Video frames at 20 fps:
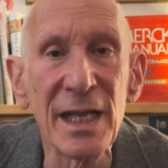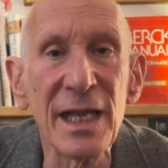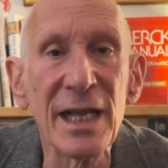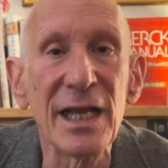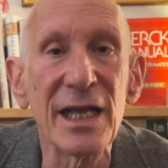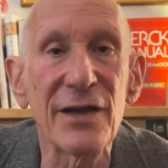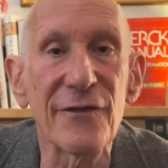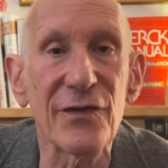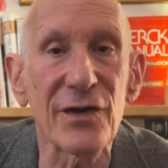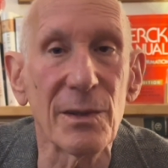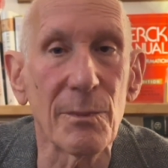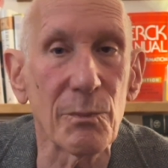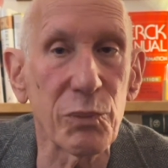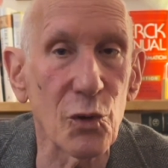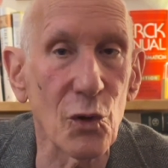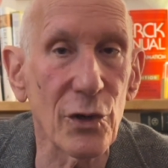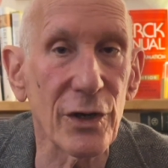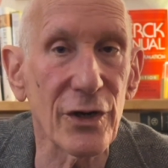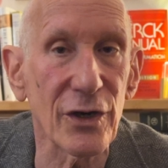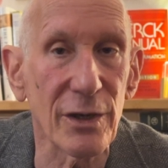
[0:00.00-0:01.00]
If an
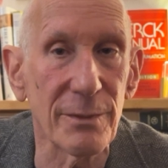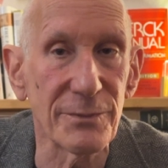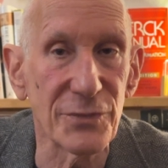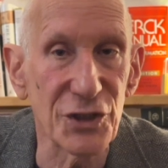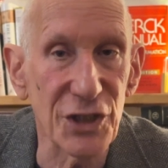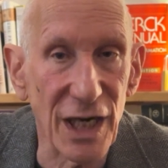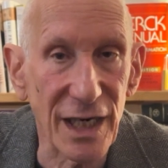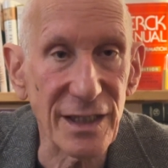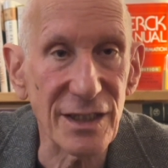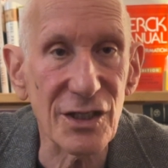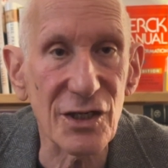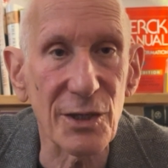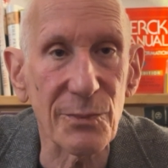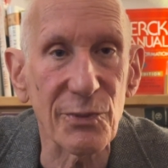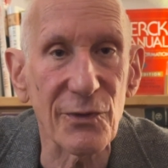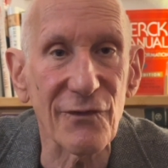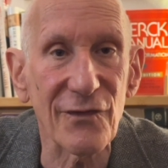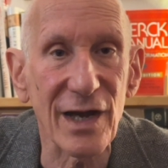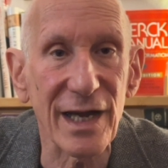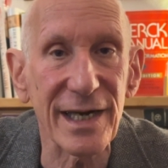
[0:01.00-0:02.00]
employer objects to
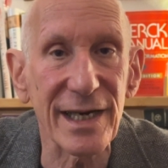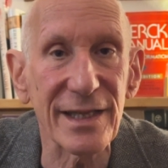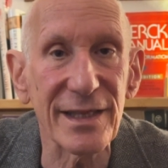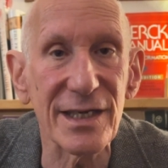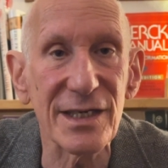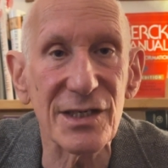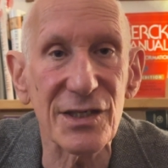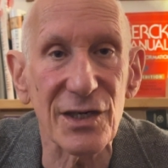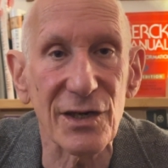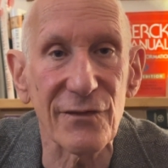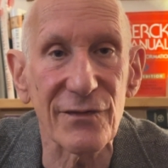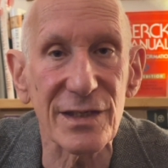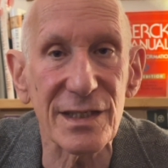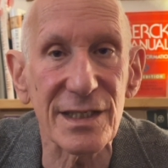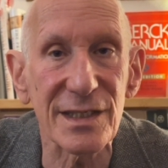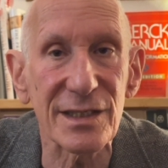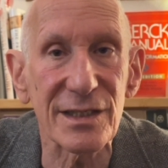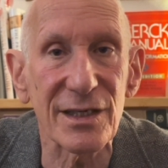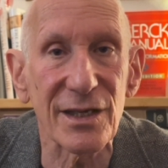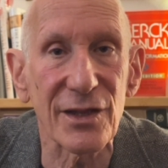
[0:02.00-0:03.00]
providing these
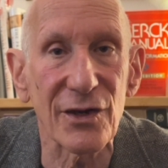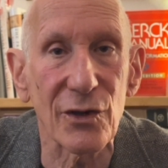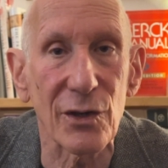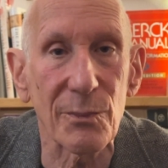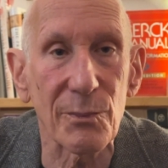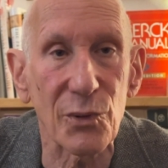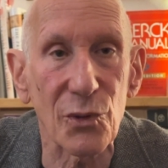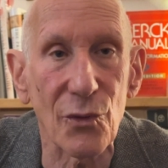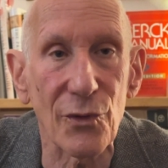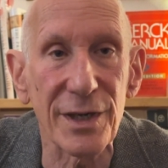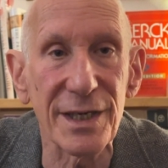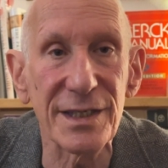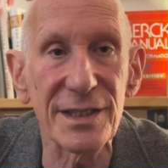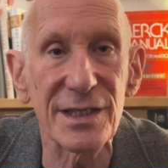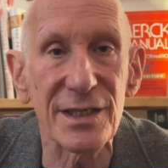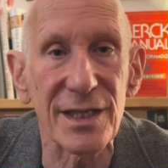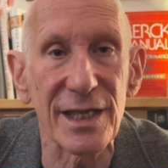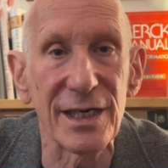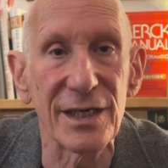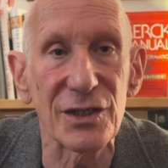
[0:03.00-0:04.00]
services to their employees,
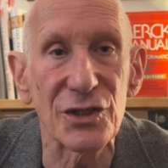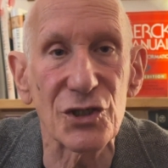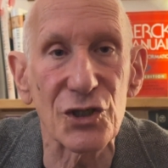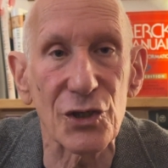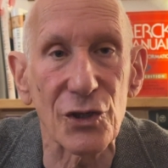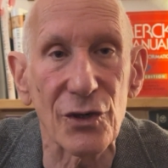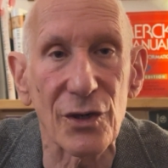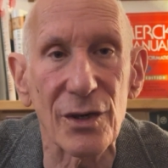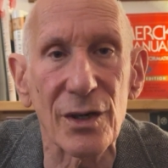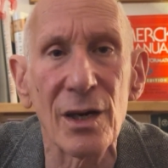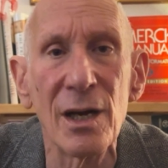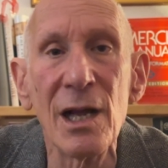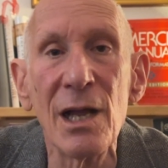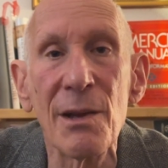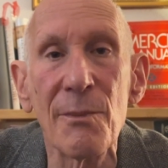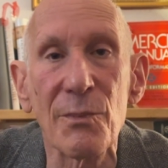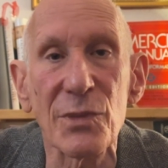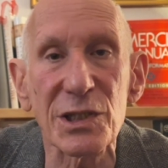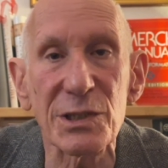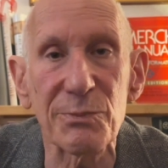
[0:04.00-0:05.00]
the insurer
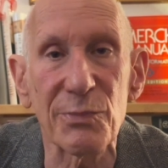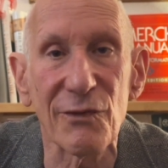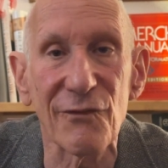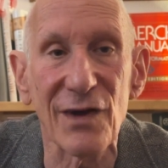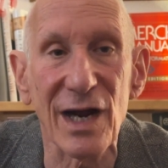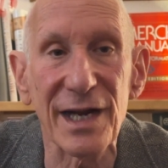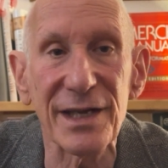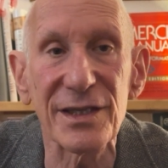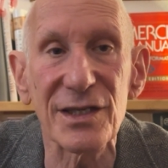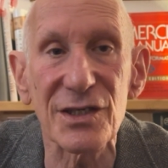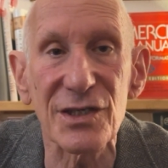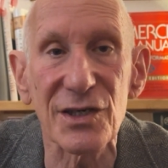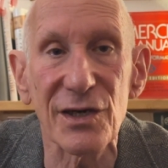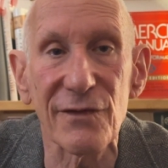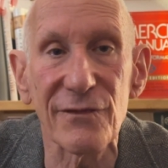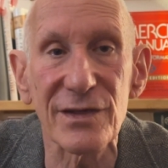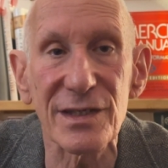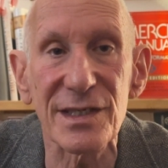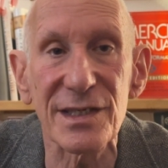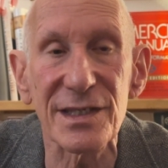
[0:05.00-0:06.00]
must provide the
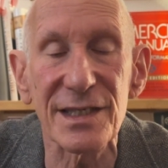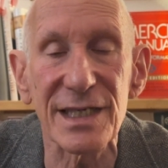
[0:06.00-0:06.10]
services